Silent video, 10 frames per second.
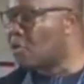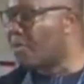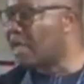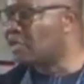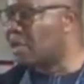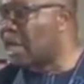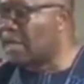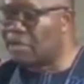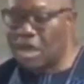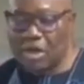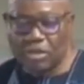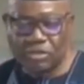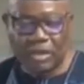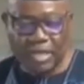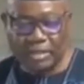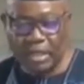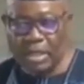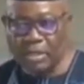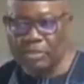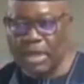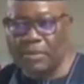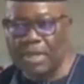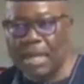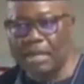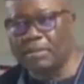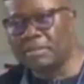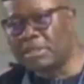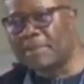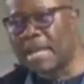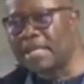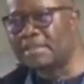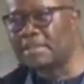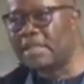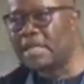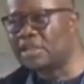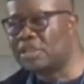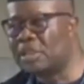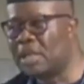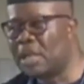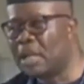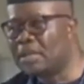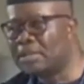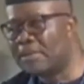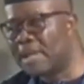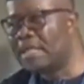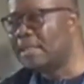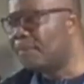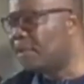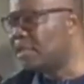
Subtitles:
to make sure that they join us soonest so that we can stabilize the nation, stabilize the